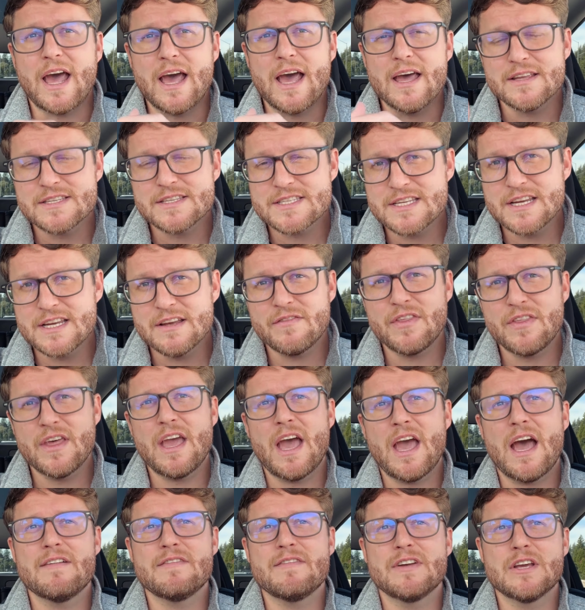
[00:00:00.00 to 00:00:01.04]
see if they
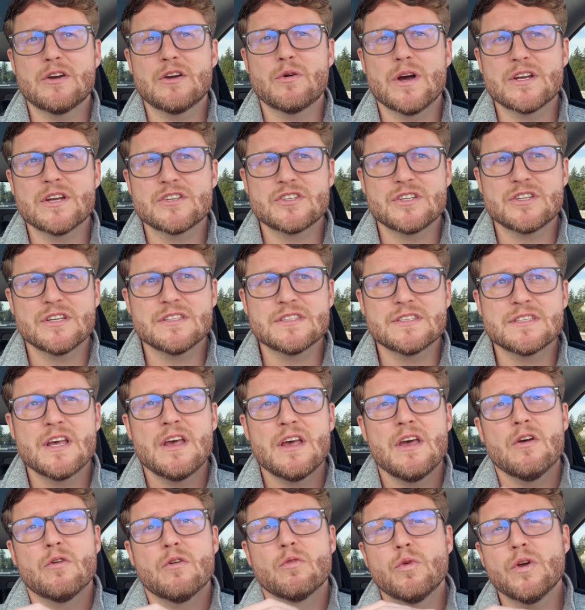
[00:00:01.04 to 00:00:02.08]
have any questions.
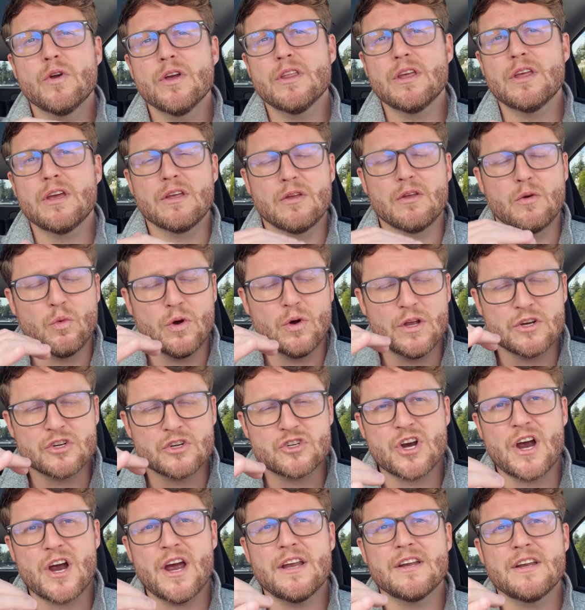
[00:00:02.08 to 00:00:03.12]
Really, what you're
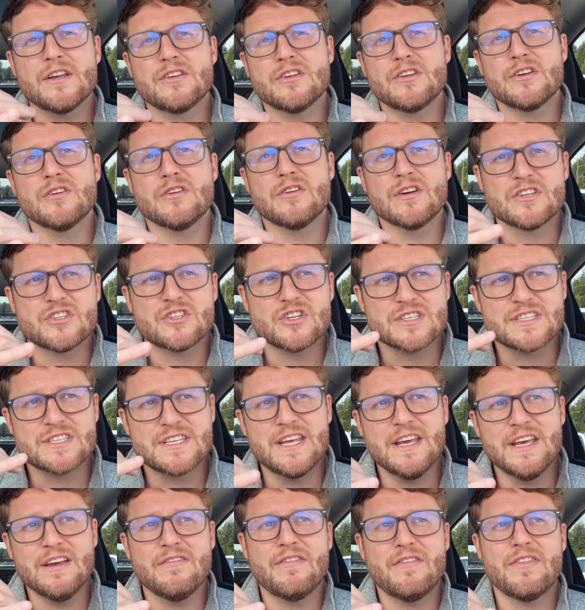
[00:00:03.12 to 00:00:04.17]
trying to do is just
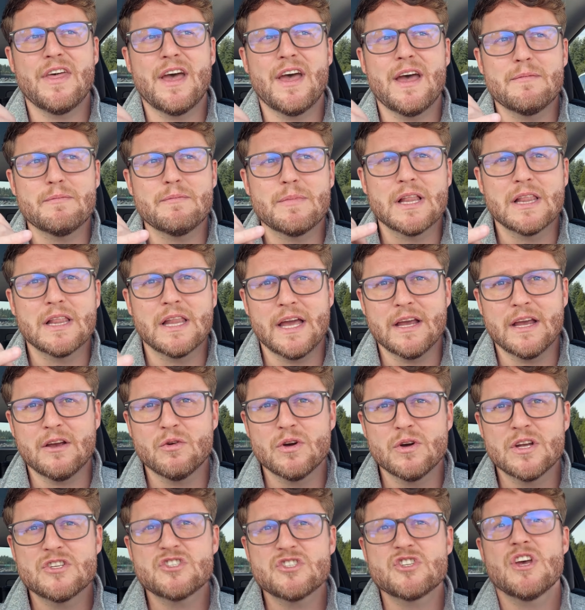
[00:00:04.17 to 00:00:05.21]
give them
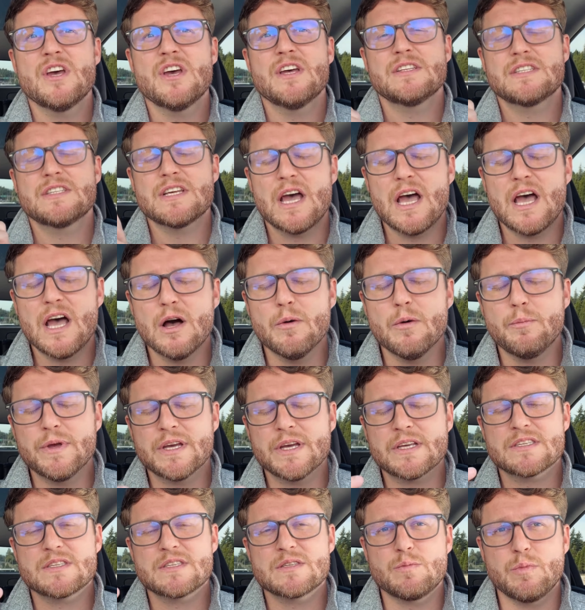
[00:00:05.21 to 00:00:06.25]
language to help
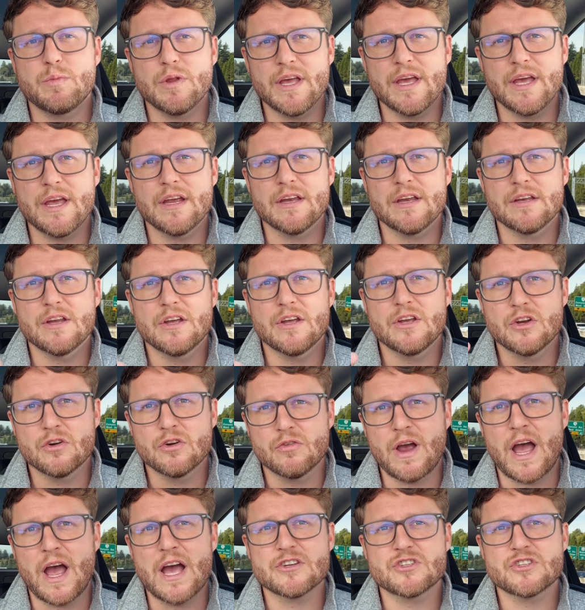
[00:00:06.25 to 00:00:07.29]
explain your
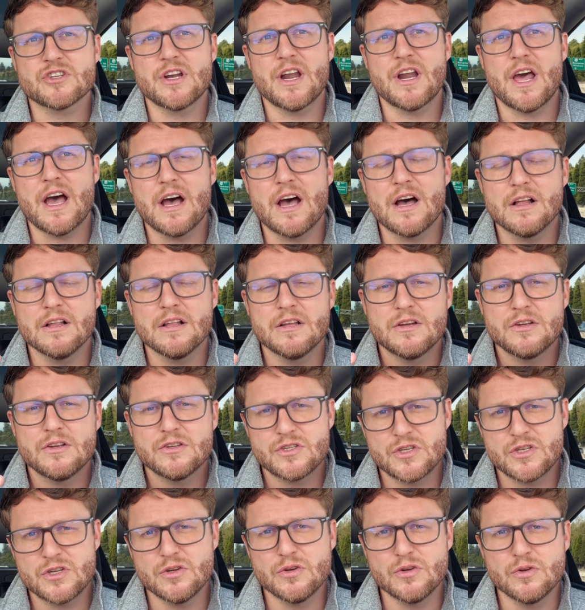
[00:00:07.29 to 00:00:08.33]
rationale
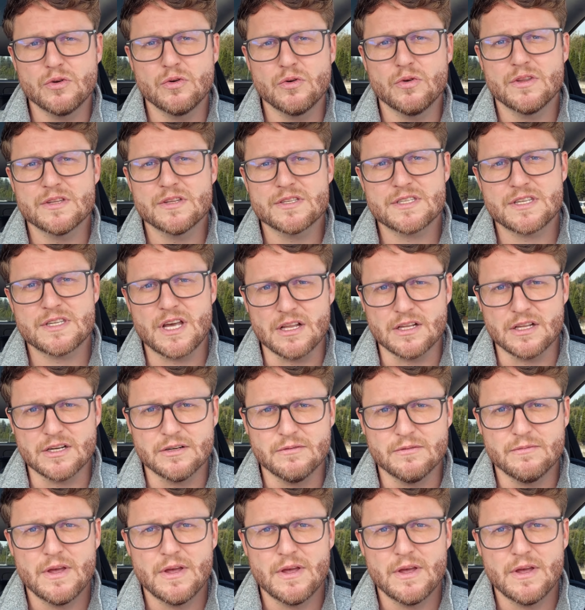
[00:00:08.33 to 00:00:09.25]
to the seller.